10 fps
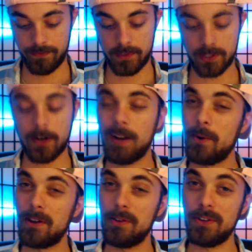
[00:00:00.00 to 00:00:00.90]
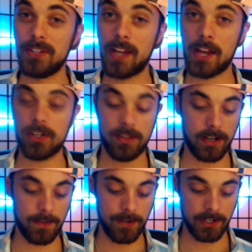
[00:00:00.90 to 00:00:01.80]
Sorry, I went on a little tangent
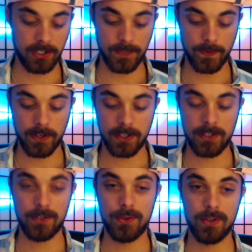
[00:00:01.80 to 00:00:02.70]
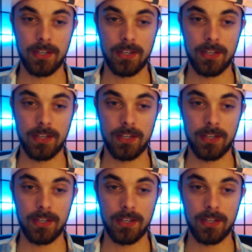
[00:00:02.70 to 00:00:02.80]
there, but I just wanted to